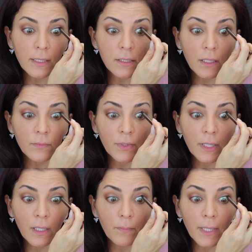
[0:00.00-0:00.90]
it's hard
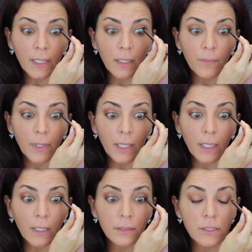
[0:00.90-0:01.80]
putting on makeup
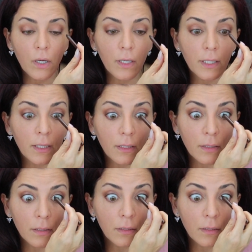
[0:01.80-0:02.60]
and talking.